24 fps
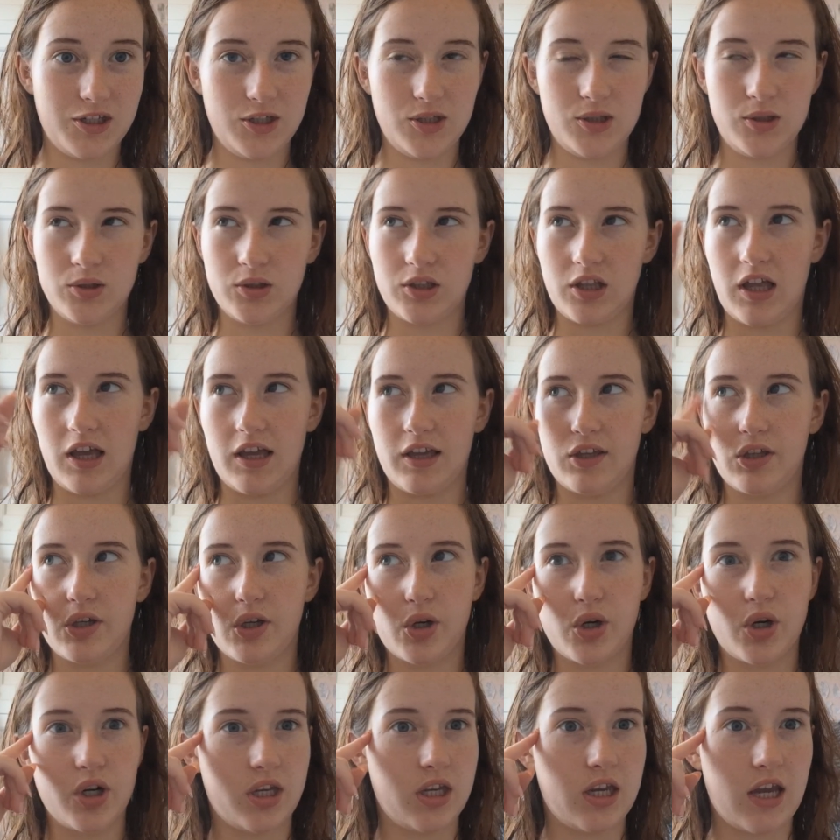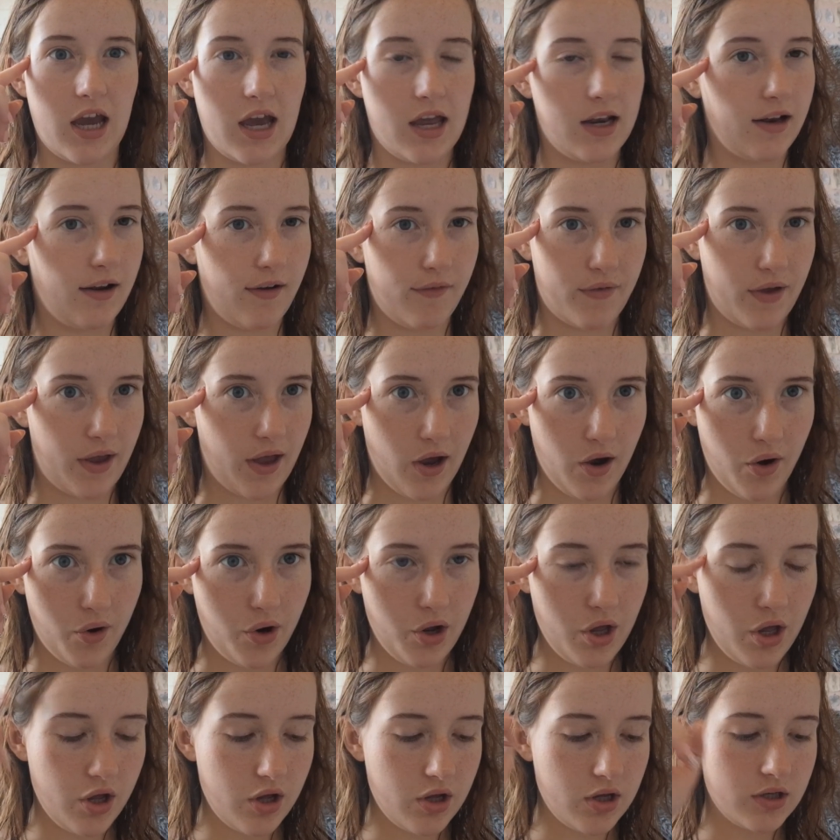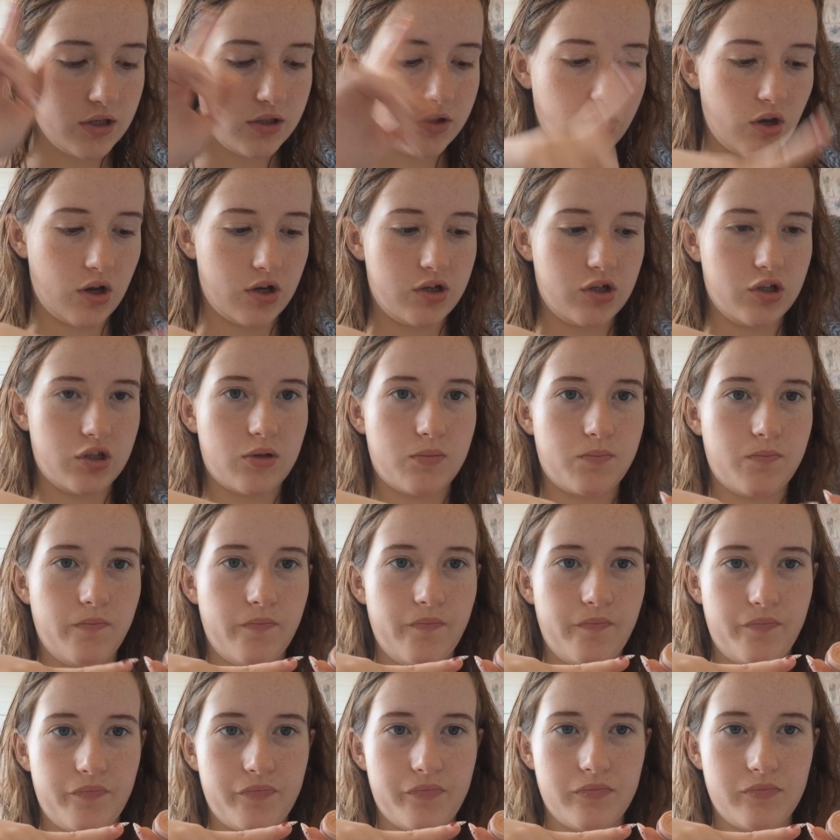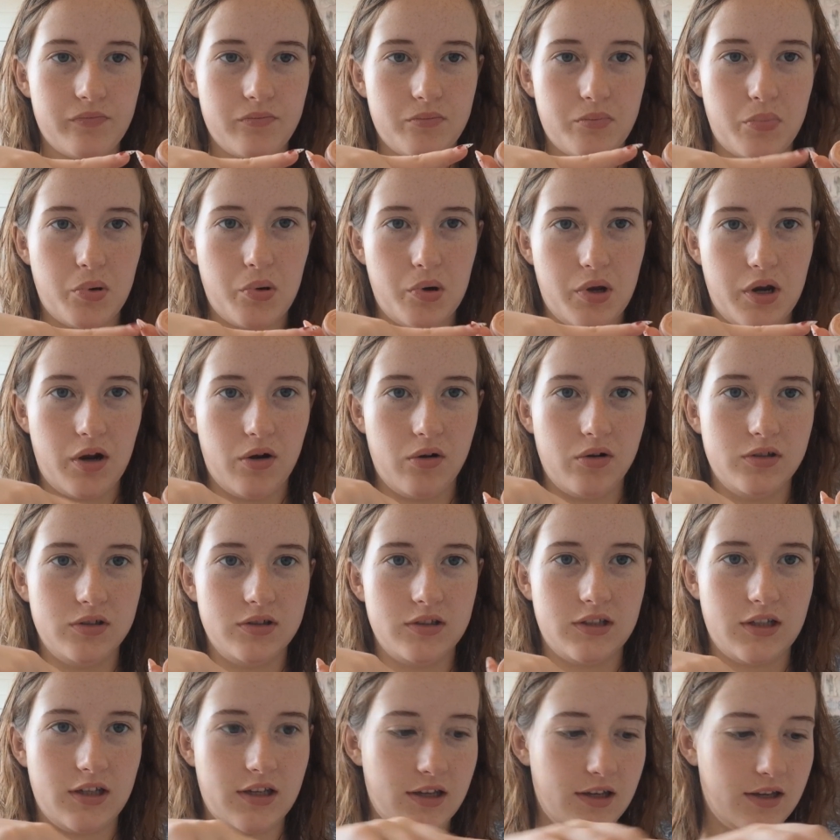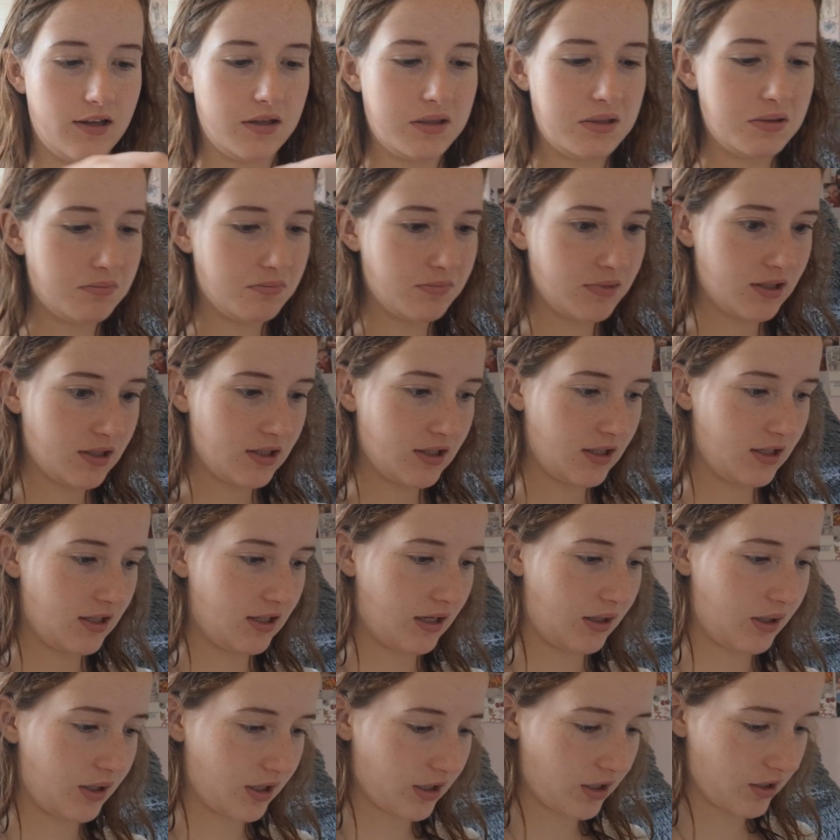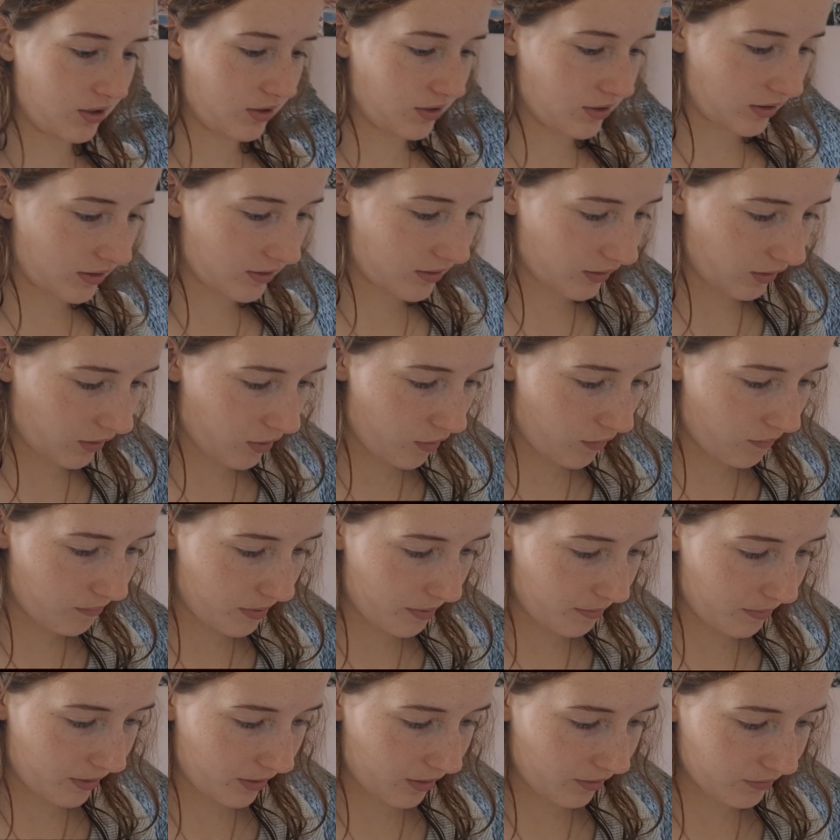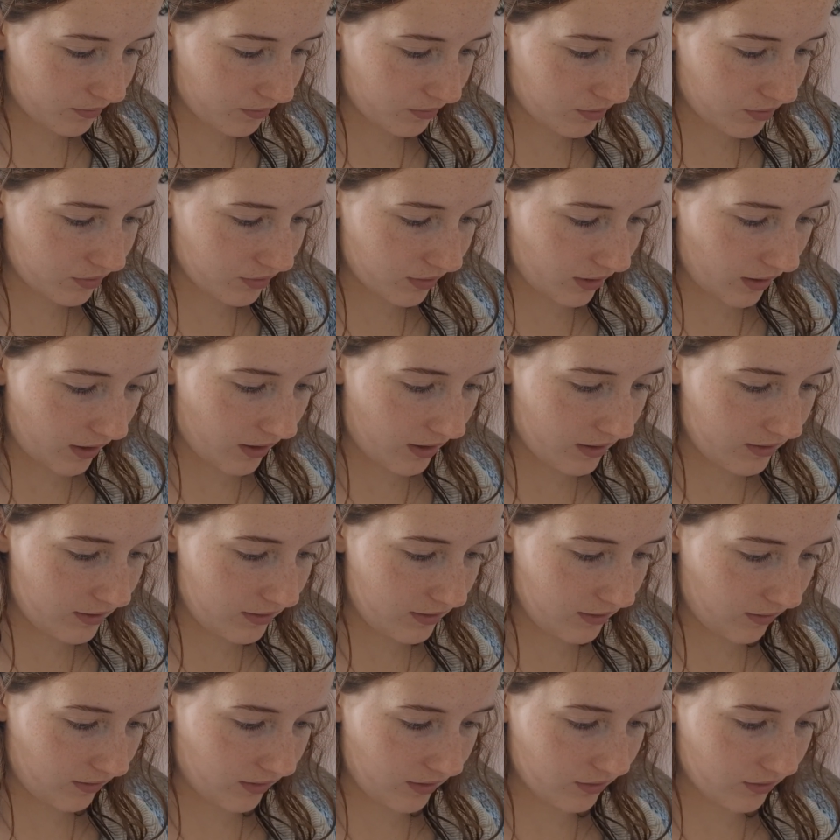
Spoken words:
you like couldn't get any of it out. So I just poured it all into here, and now I can use it to carve my brows, which is ideal